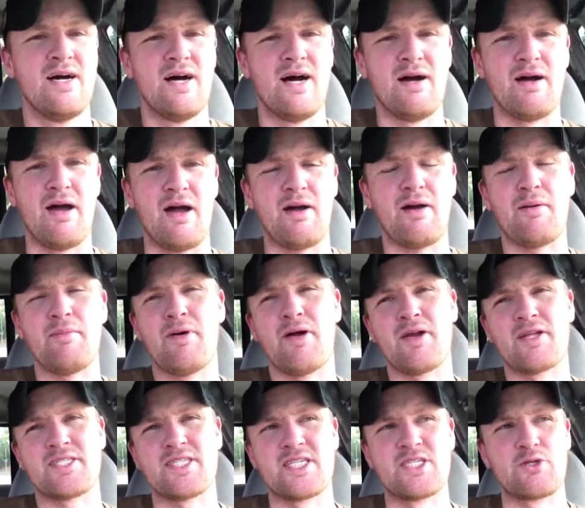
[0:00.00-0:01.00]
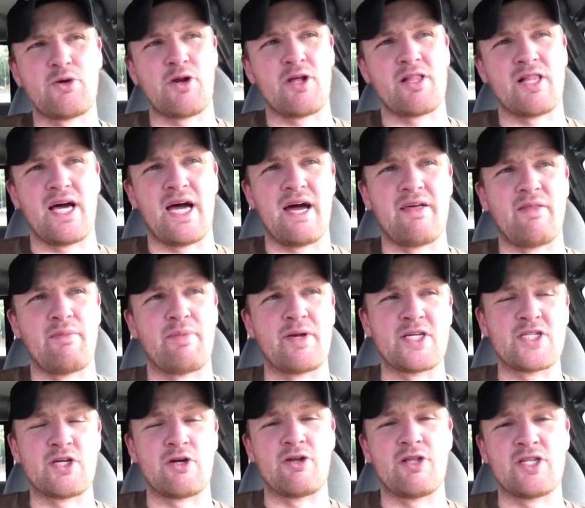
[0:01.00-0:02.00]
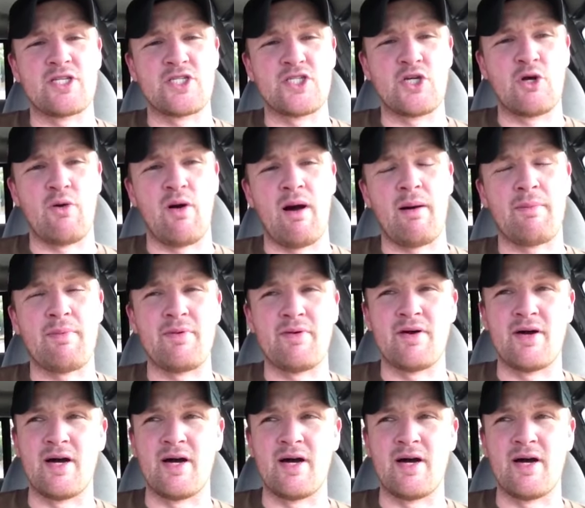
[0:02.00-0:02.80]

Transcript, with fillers: I- I'm honestly sort of glad the Big Show didn't show up.